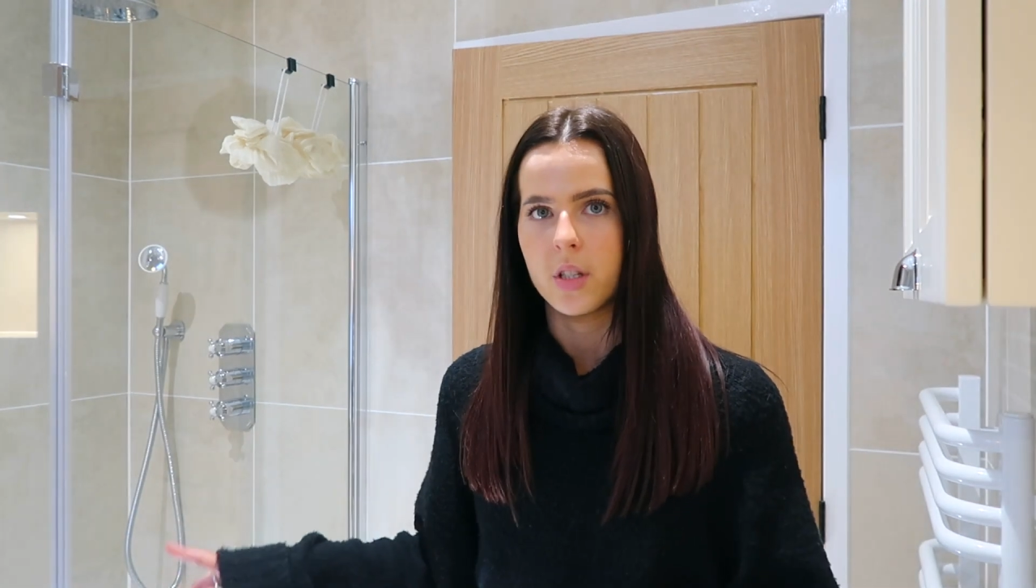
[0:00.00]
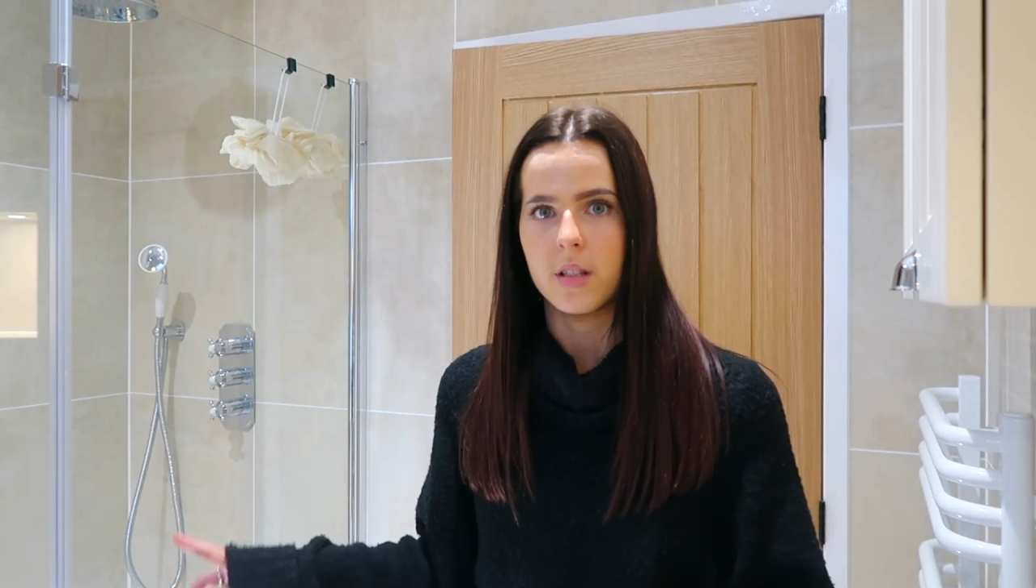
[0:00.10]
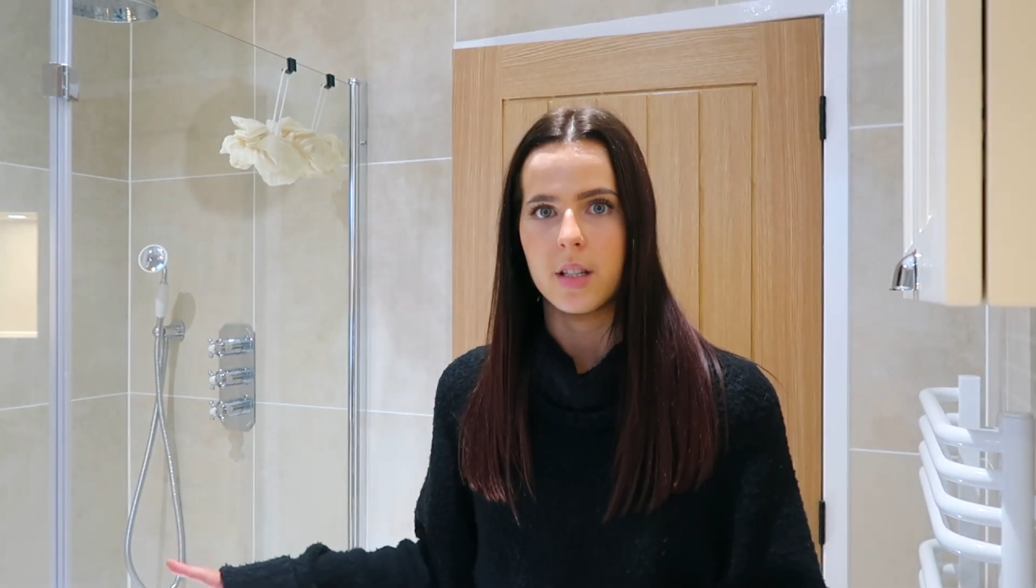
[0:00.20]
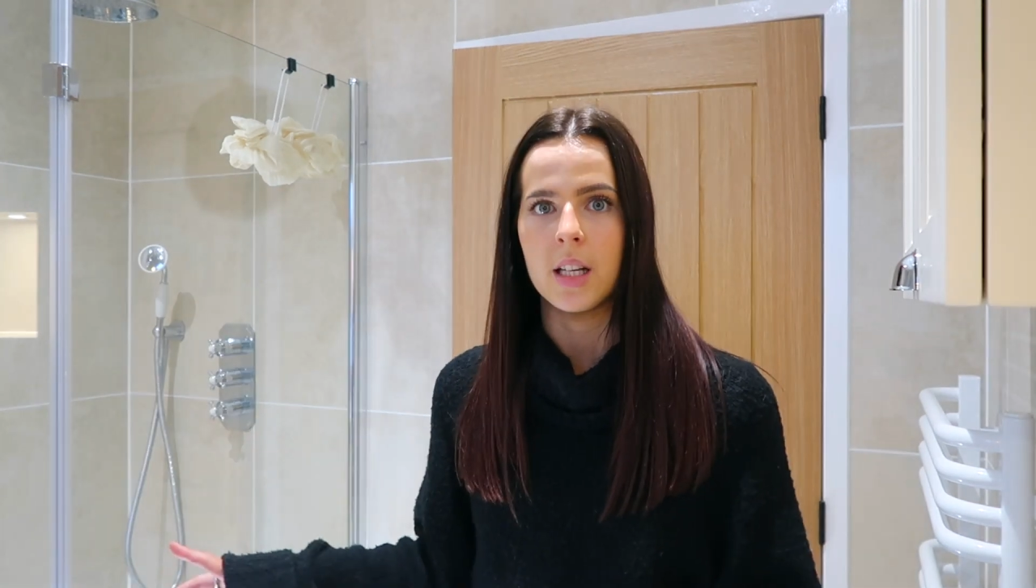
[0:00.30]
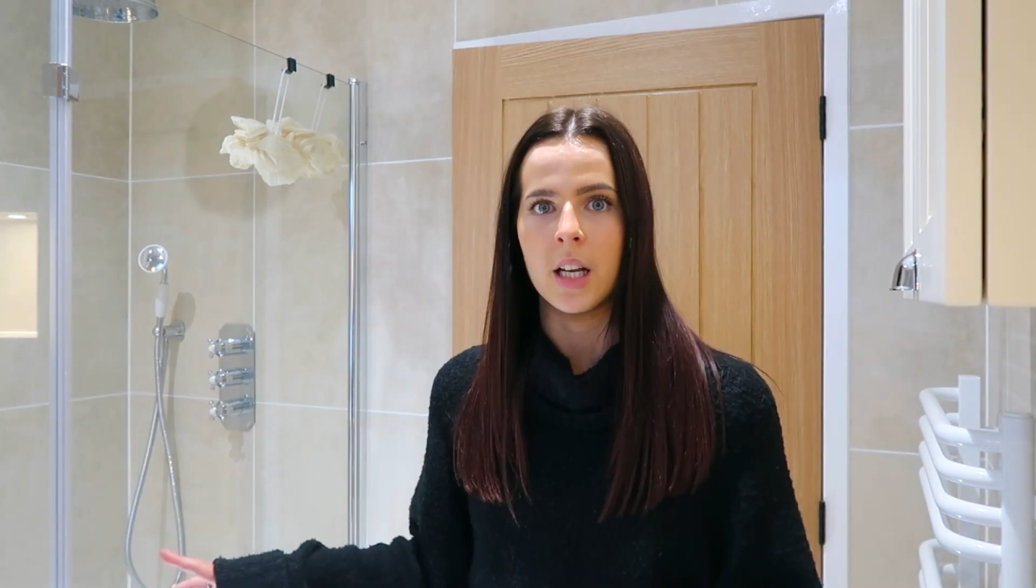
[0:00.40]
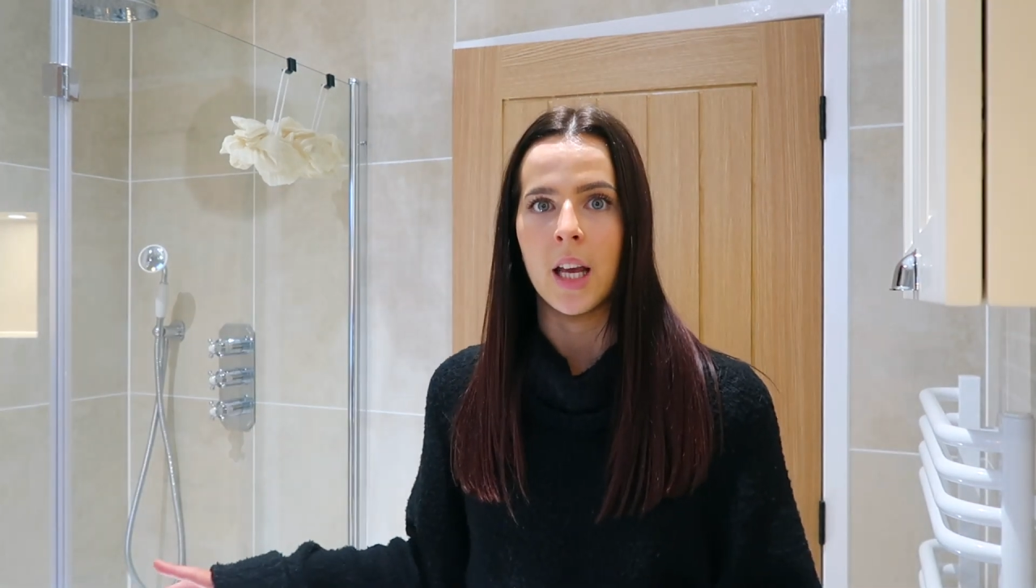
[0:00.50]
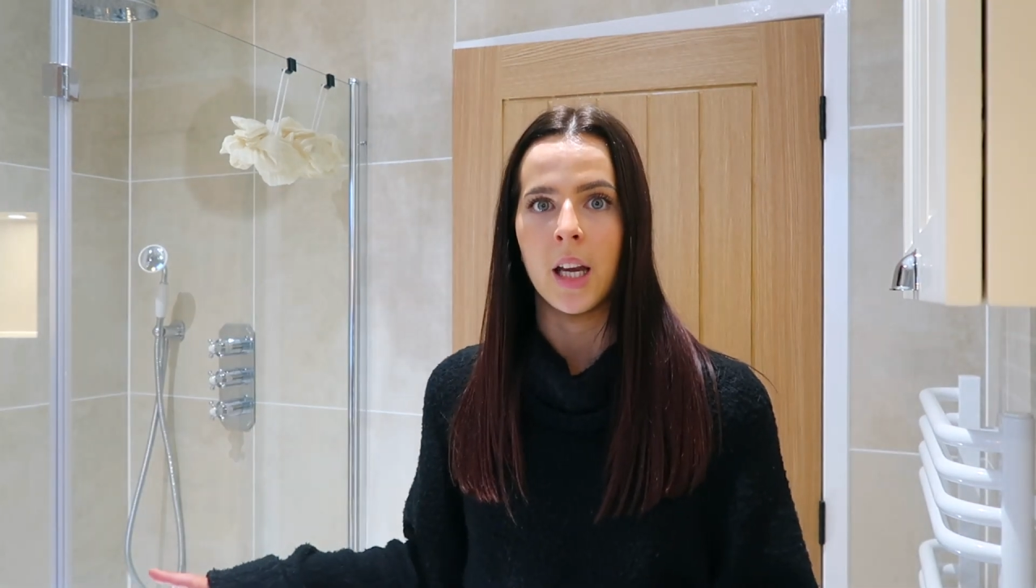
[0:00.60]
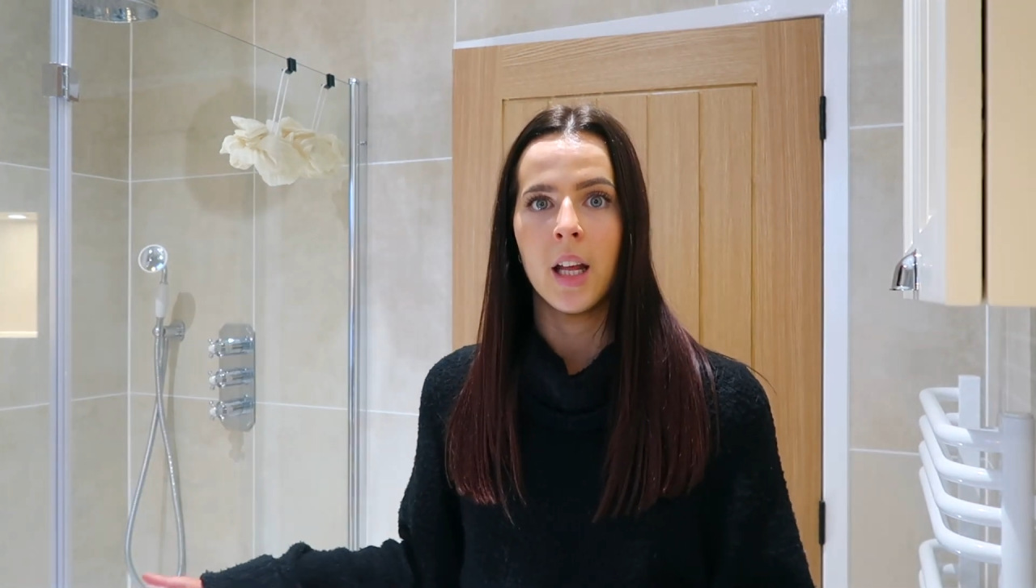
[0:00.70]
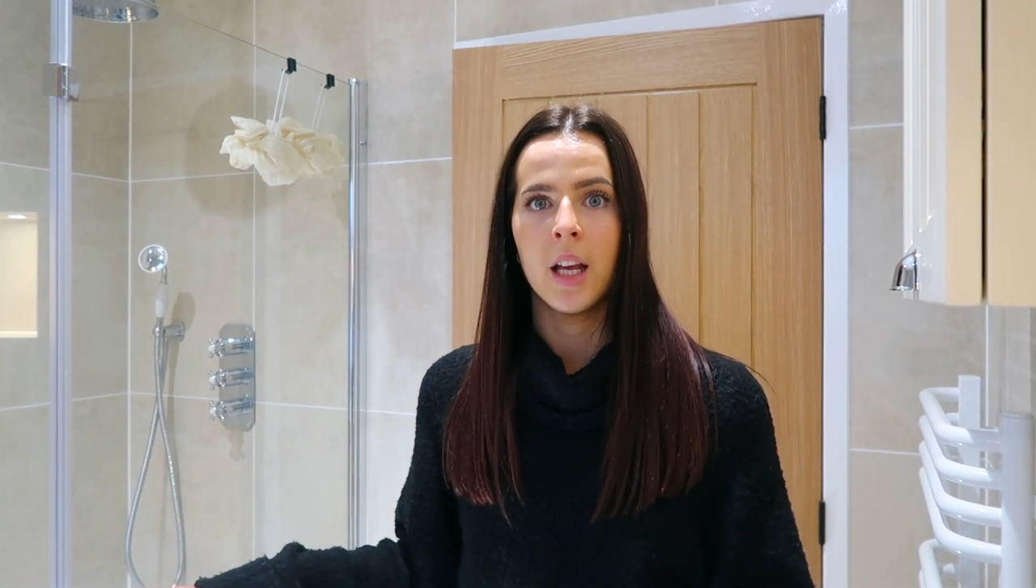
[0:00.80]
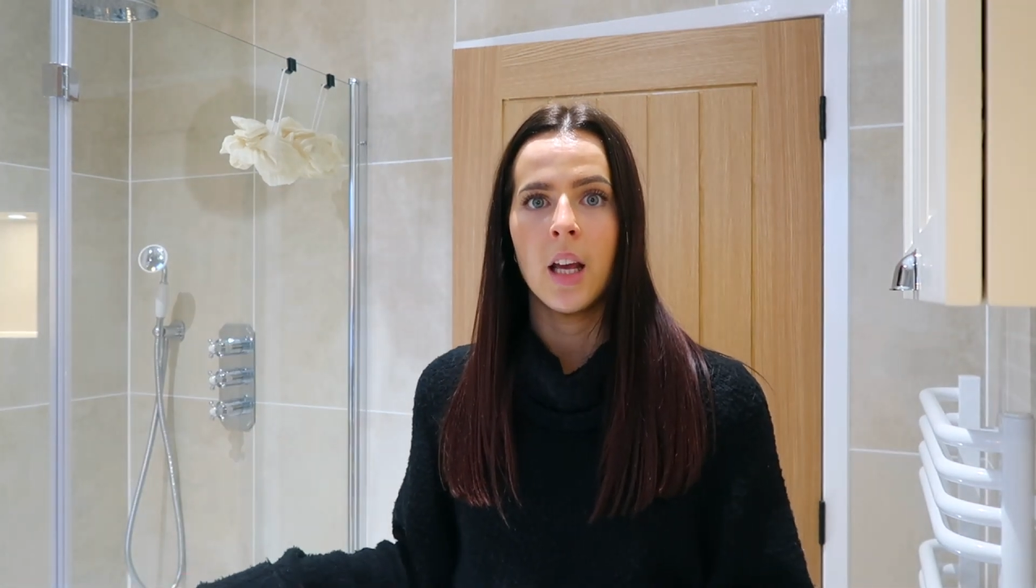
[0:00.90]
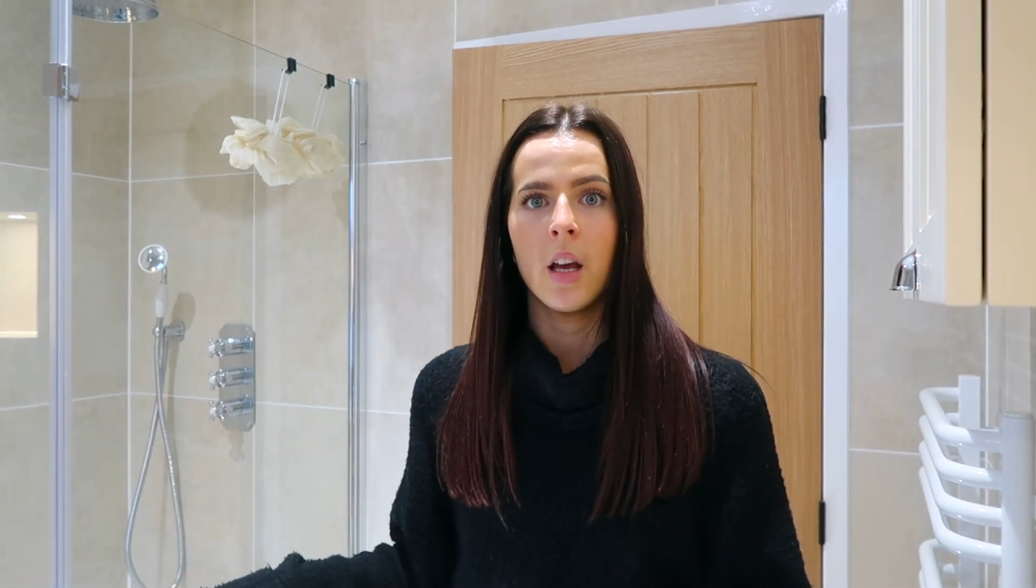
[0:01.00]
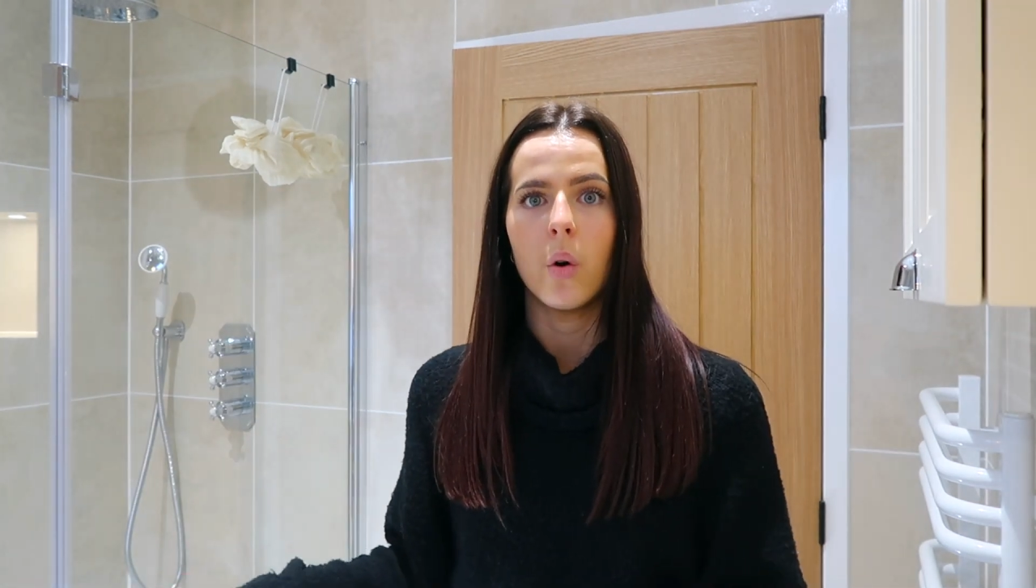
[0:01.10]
to ceiling,